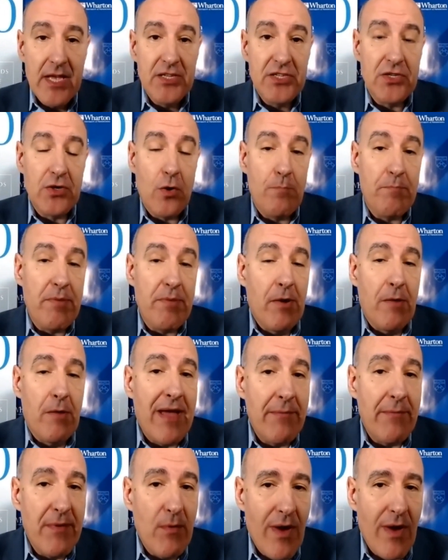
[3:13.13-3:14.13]
So people
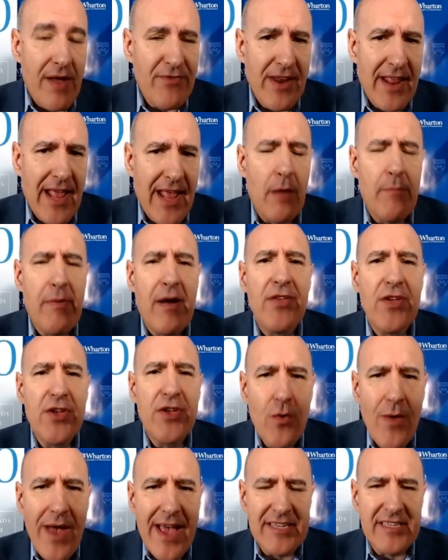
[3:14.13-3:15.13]
might be wondering, how about
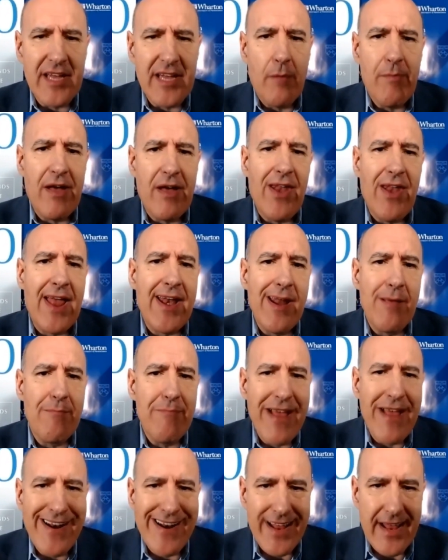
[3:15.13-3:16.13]
the US? How about Latin
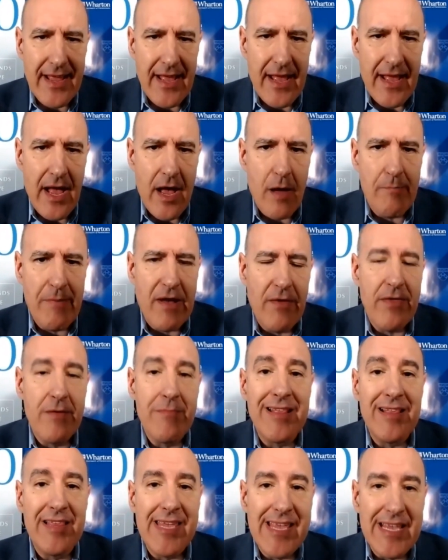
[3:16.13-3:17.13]
America? How about
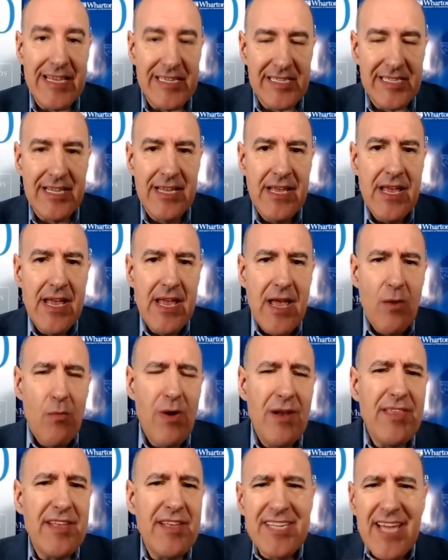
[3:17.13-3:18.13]
the Middle East?
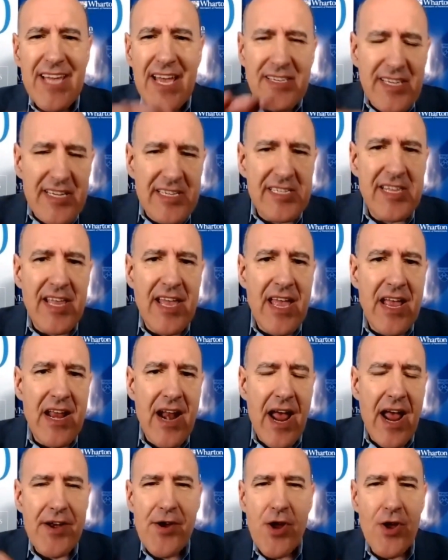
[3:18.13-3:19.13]
Well, the changes
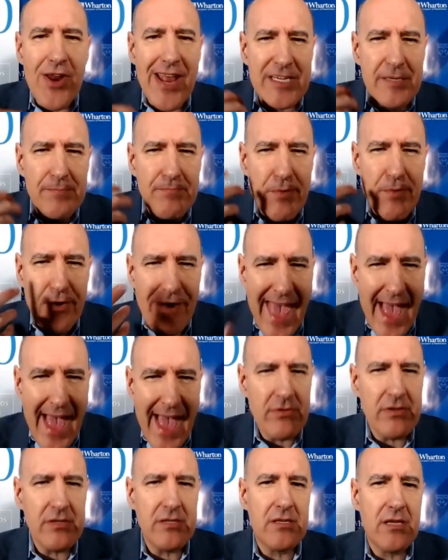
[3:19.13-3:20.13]
there are not as
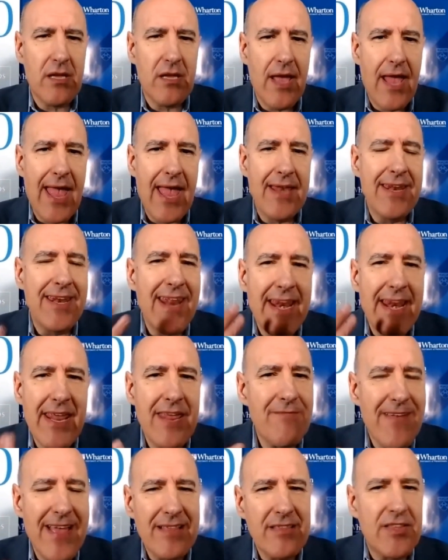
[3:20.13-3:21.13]
pronounced, and in
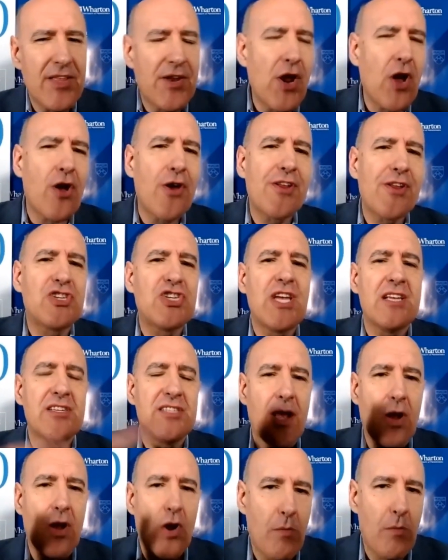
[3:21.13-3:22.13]
any event, they're not going to
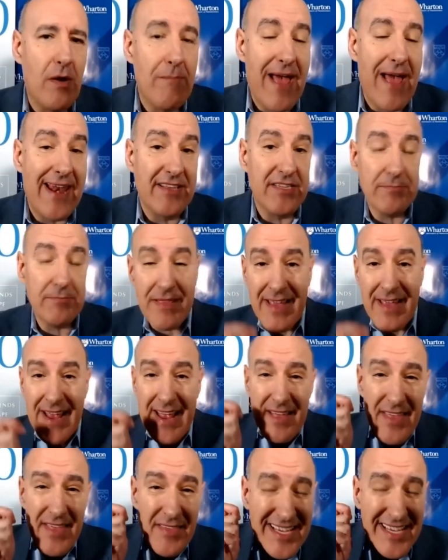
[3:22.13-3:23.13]
change the global balance. But
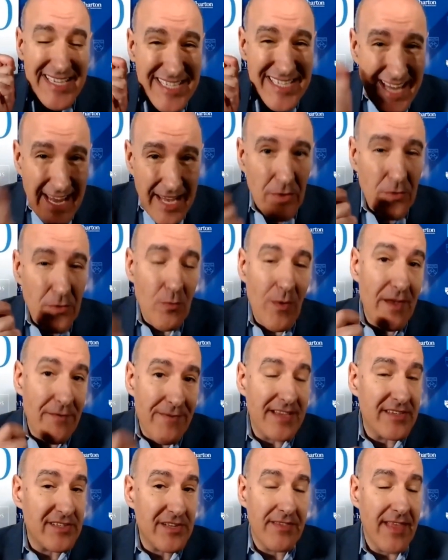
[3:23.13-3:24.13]
then the second way
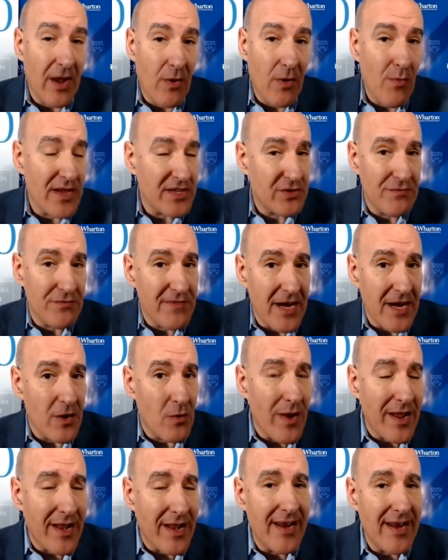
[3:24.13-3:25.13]
of answering that question
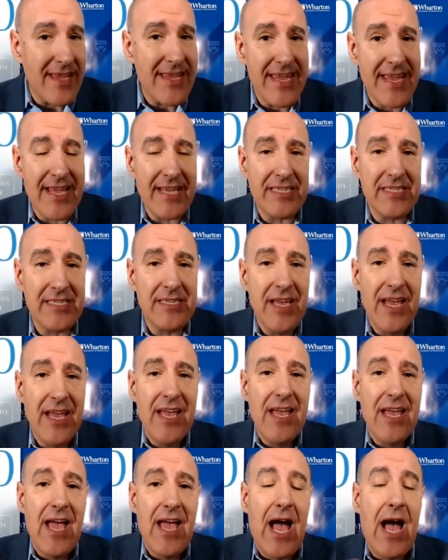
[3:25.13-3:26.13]
very quickly is,
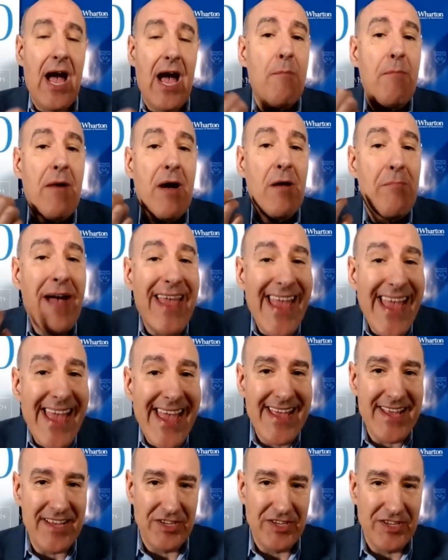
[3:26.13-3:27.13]
how about by
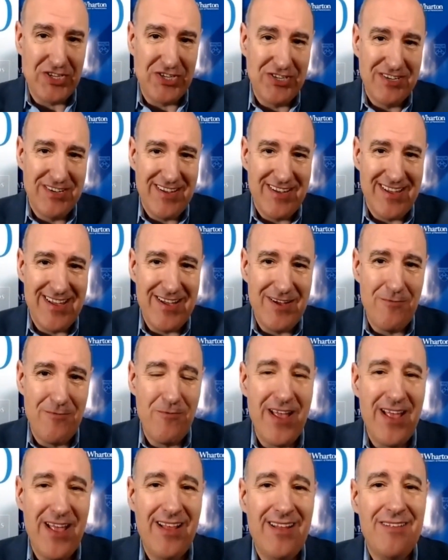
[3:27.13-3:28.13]
age? uh,
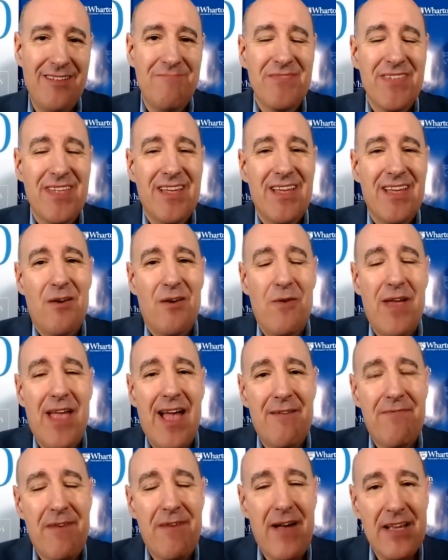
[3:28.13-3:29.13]
well. We
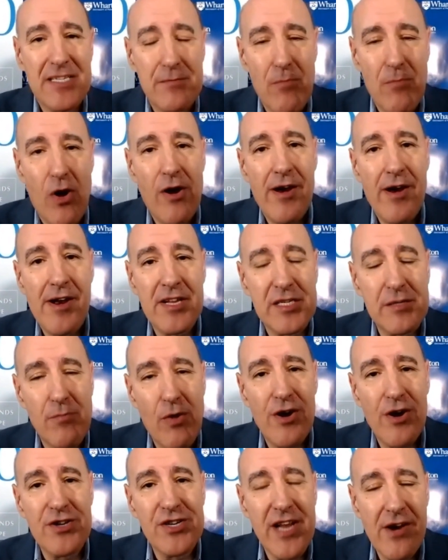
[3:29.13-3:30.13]
have uh, smaller and
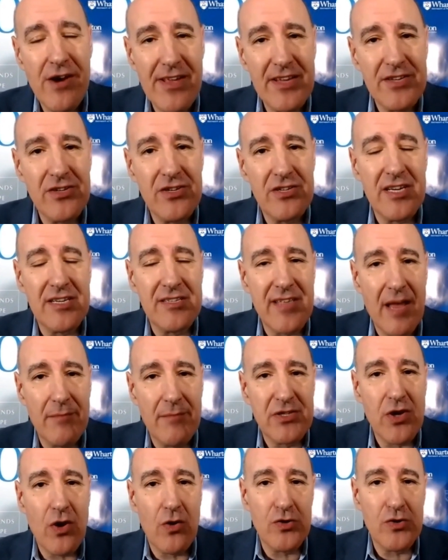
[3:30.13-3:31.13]
smaller generations as
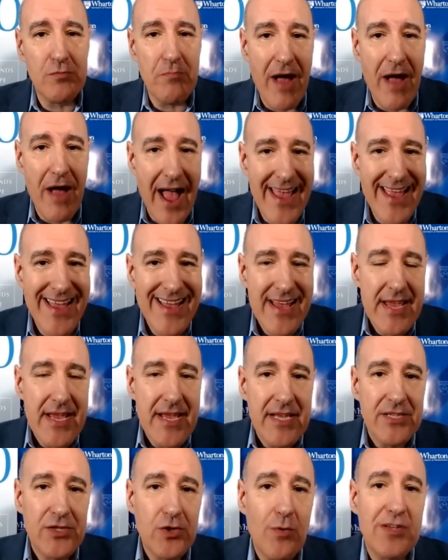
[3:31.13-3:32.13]
time goes by.
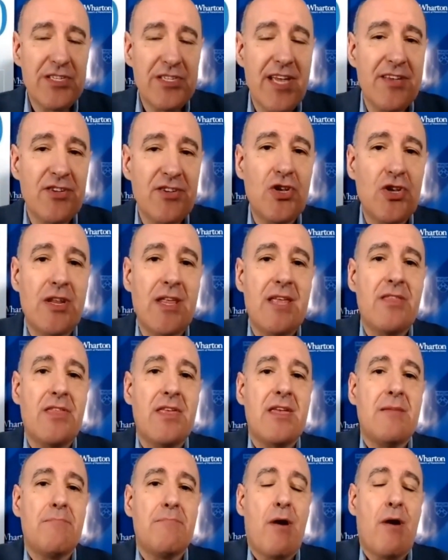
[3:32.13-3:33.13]
So essentially
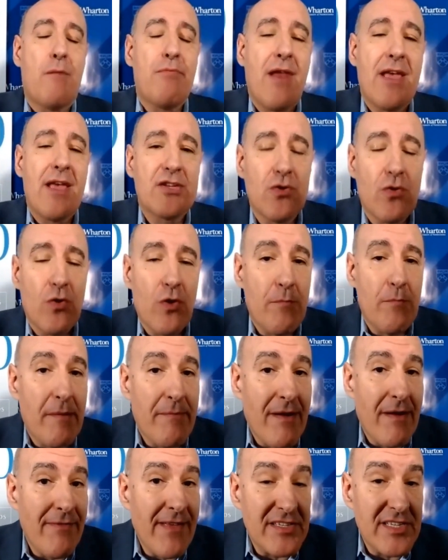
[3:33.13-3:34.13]
the population group
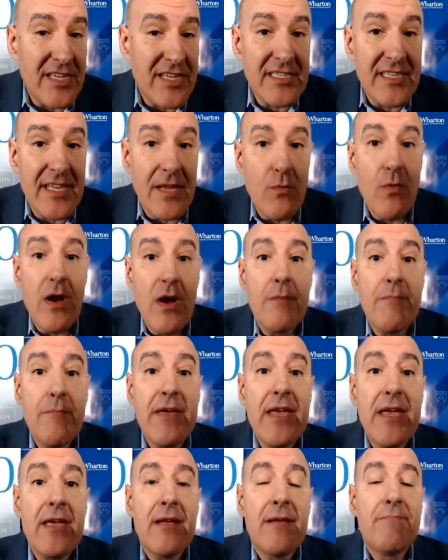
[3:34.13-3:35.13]
above age 60 will
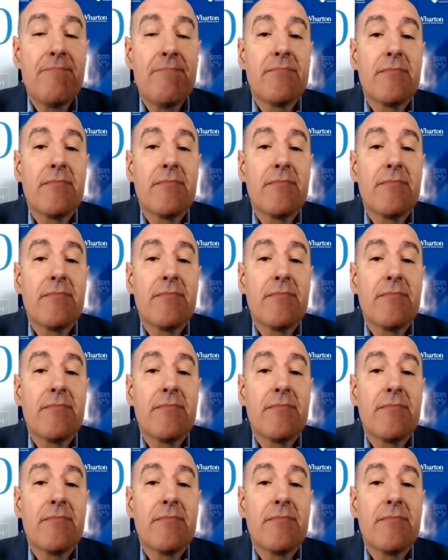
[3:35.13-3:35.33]
be